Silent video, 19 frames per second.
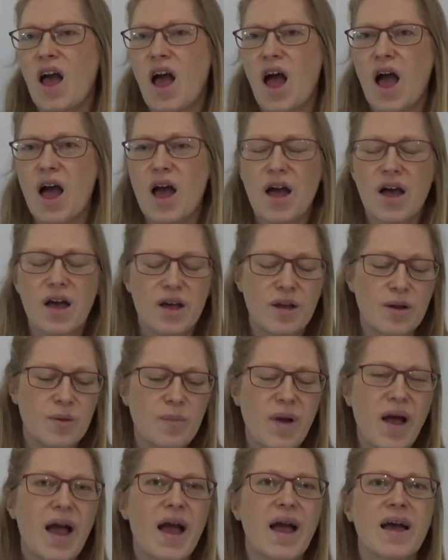
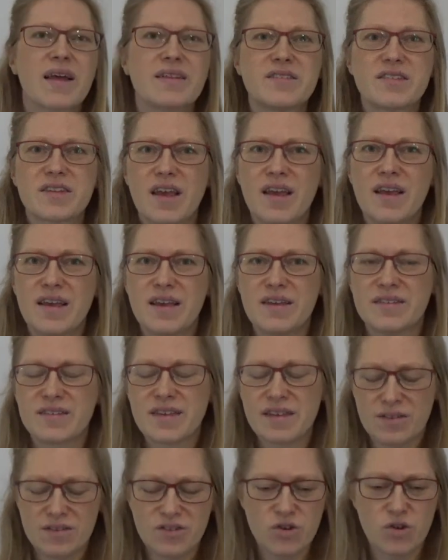and is
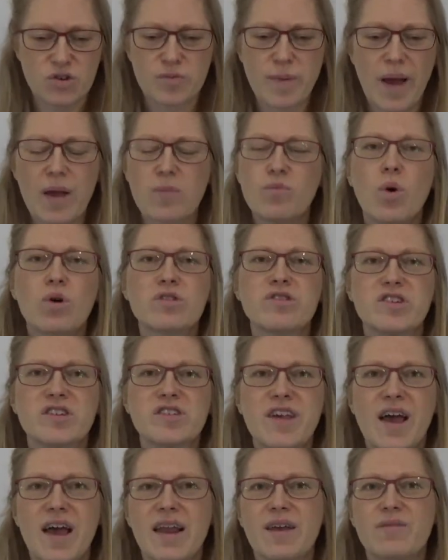talked about in more
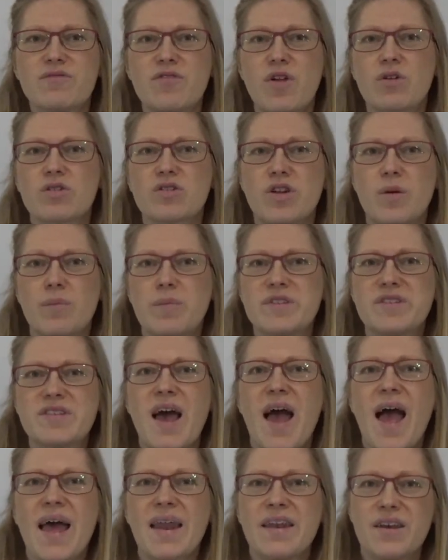detail in vlog number
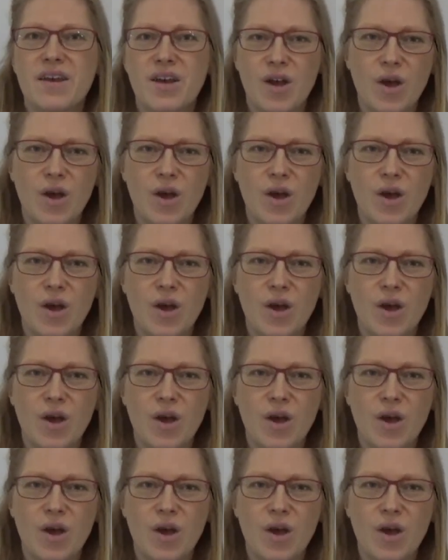10,